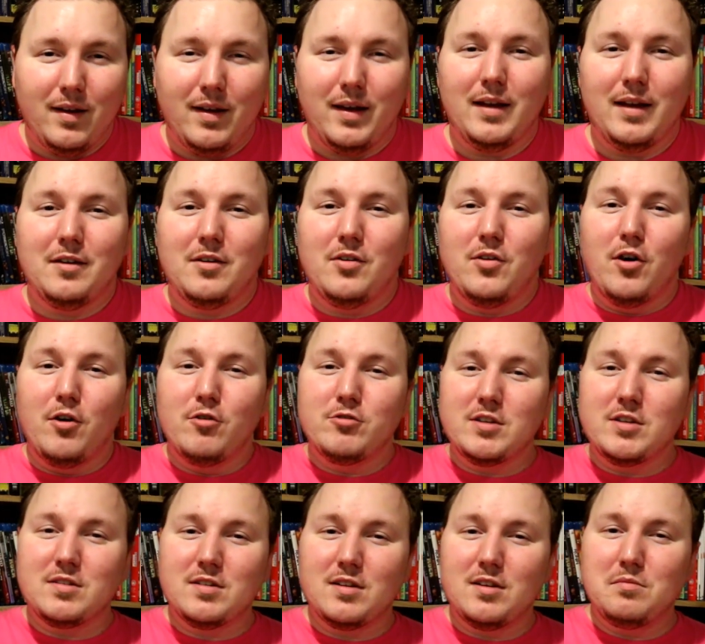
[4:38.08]
It knows
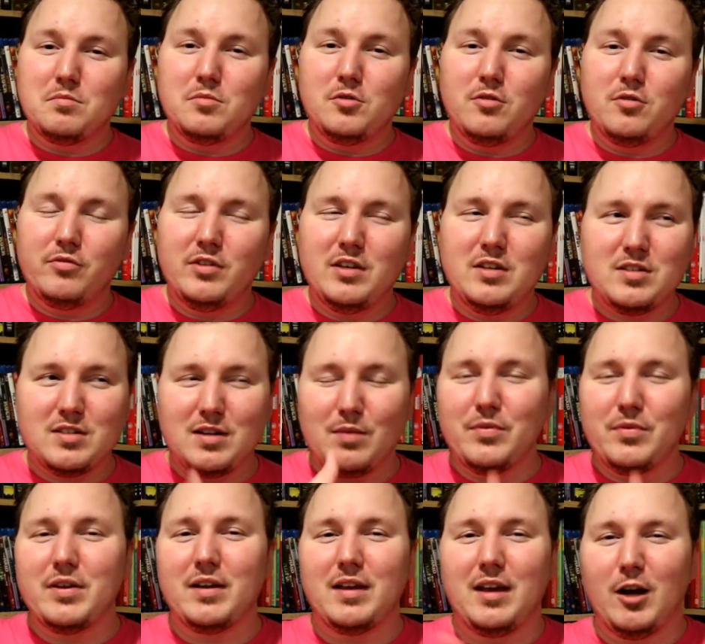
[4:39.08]
it's in a movie. Some of
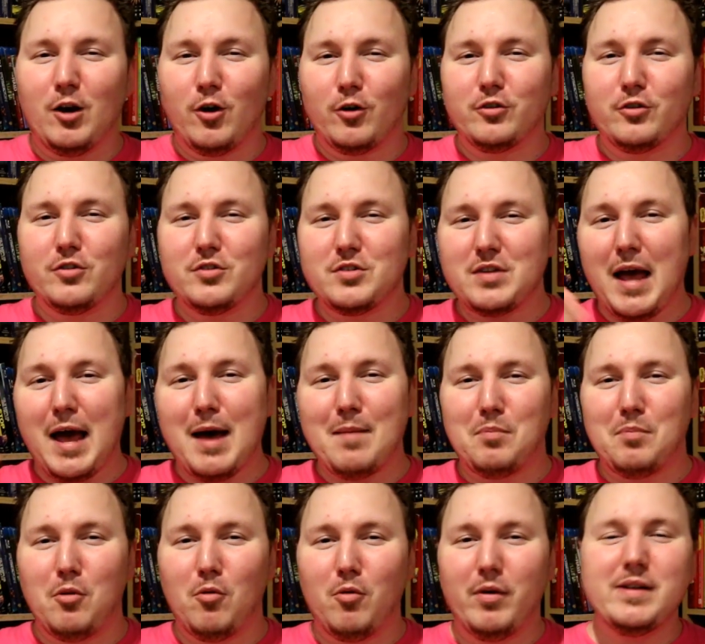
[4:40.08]
the characters at
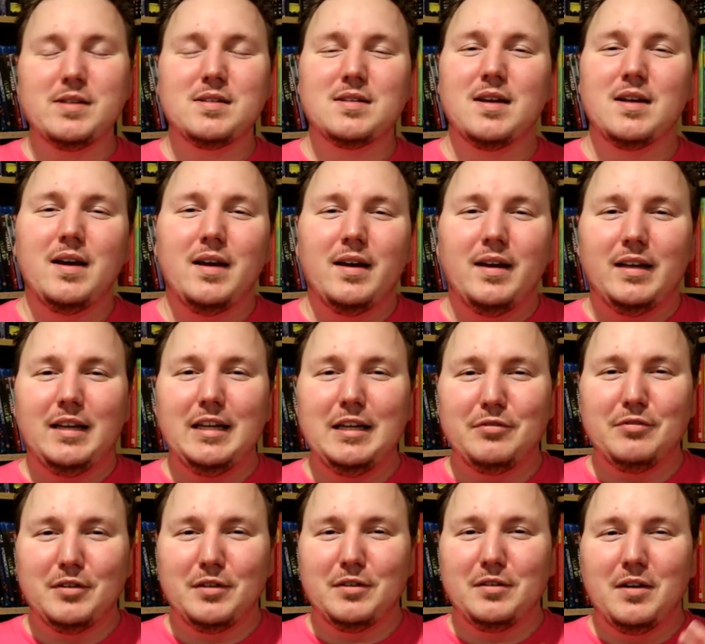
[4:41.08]
points
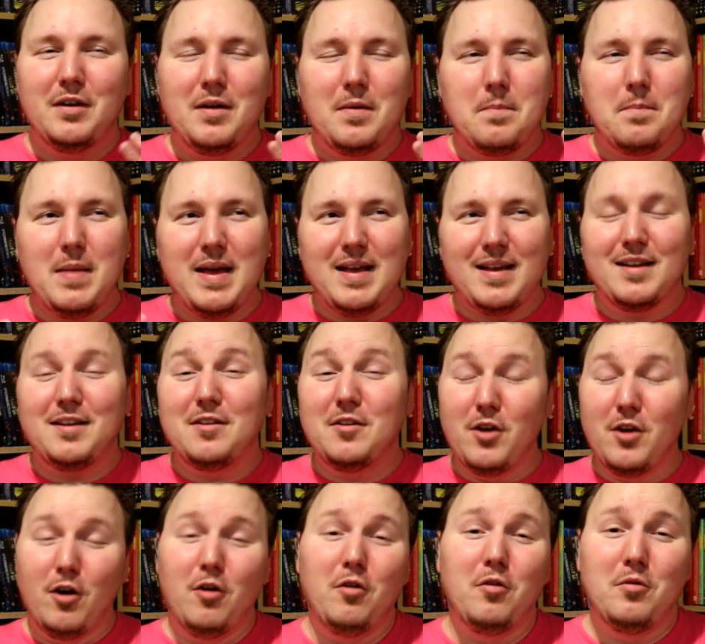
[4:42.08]
even make it
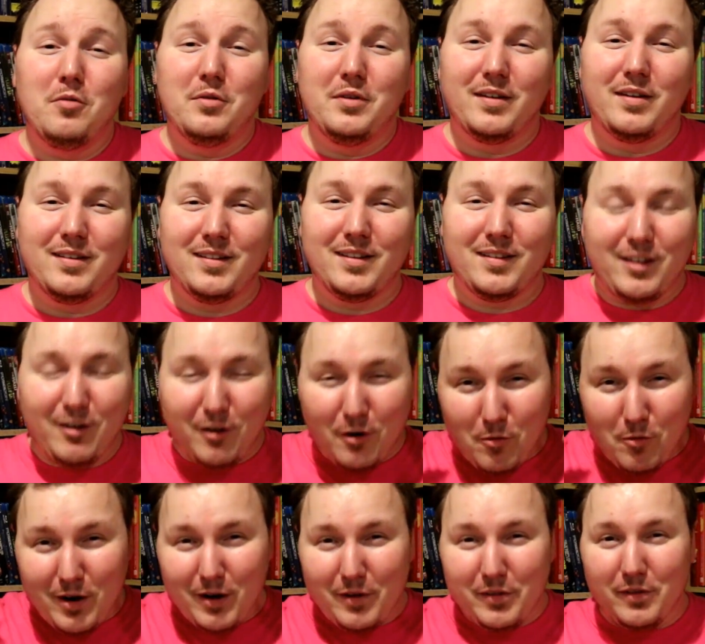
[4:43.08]
known that they're
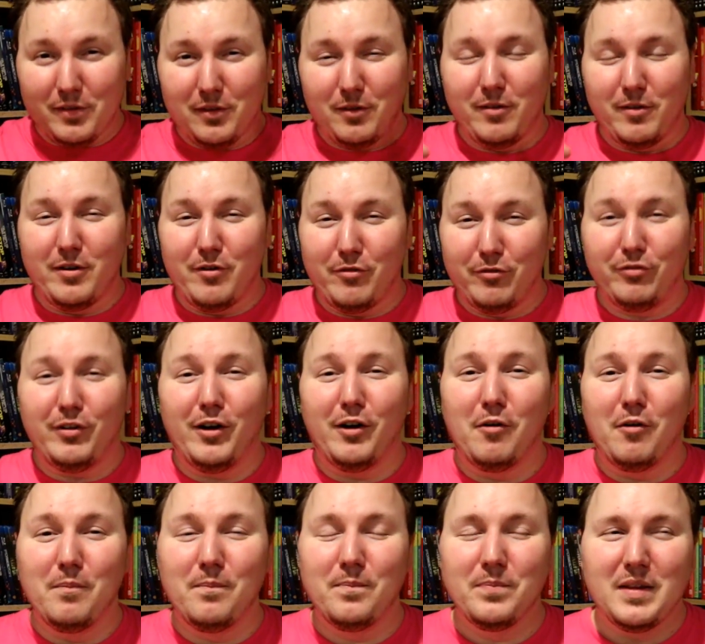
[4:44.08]
aware that they're in a
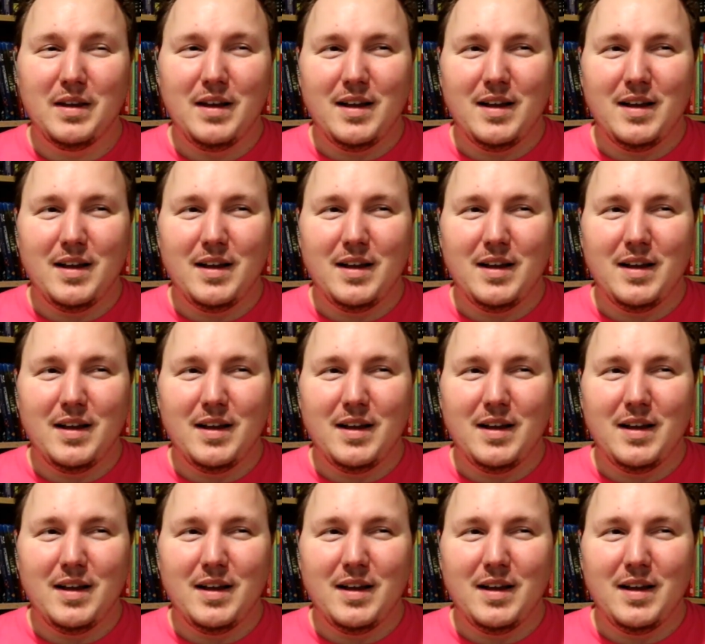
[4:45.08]
film.